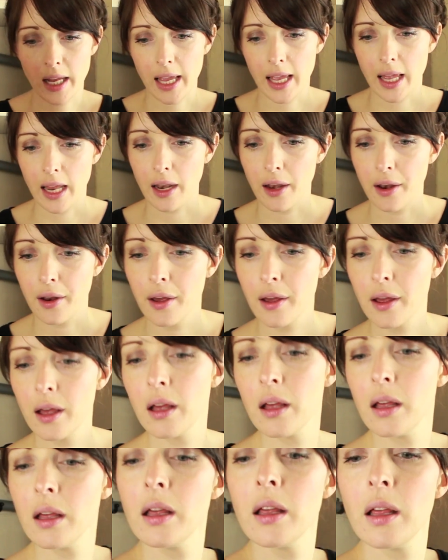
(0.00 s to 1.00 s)
in
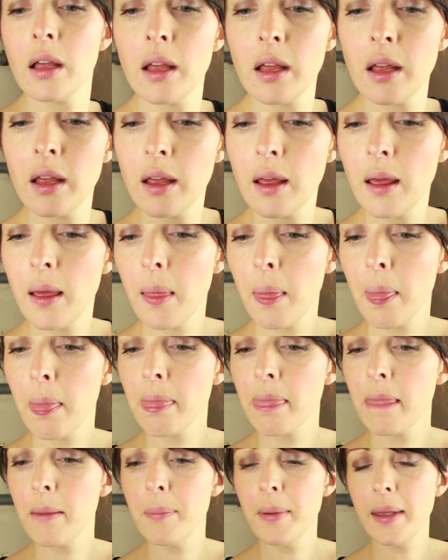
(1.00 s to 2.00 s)

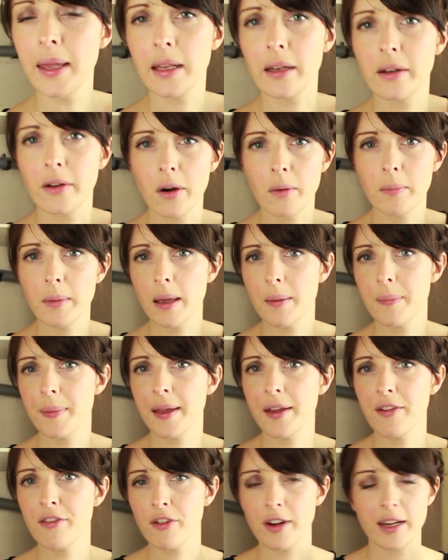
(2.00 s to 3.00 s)
the bin or
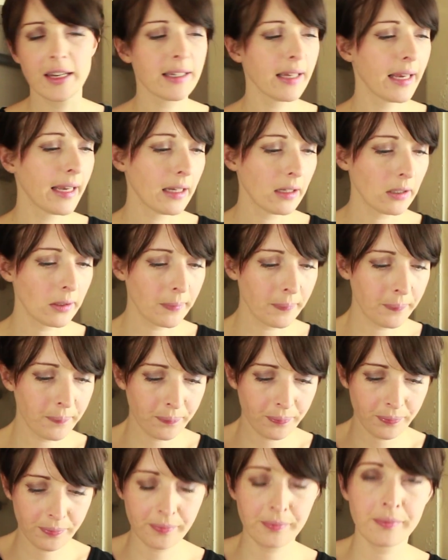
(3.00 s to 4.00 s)
maybe free cycle.
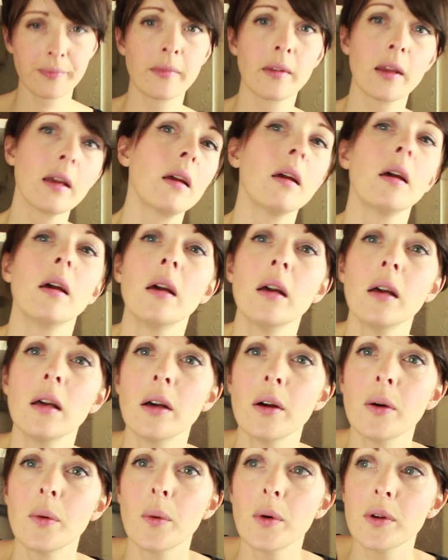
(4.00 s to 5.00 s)

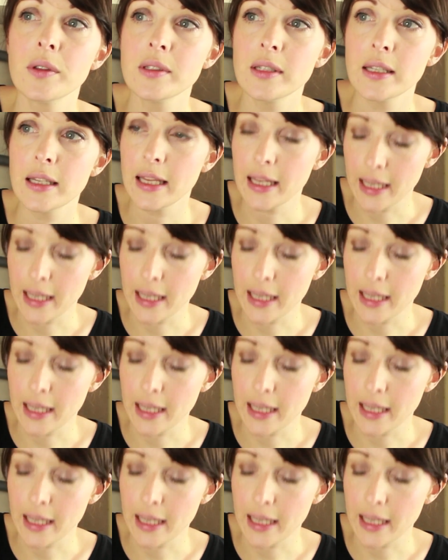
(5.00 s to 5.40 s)
What's in